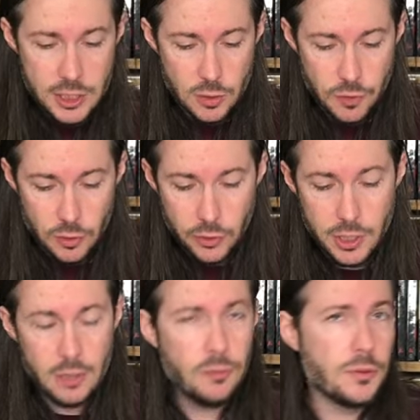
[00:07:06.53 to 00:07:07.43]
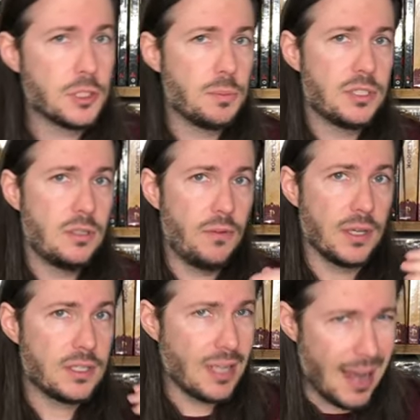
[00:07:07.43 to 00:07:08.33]
So if you're looking for a specific
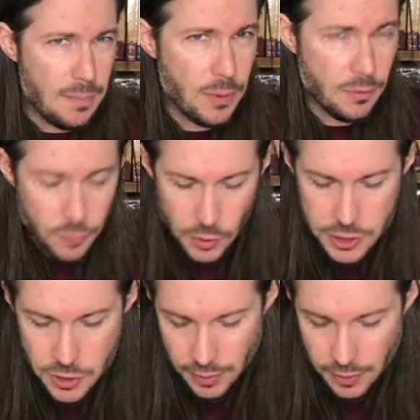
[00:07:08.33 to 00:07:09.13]
type of creature,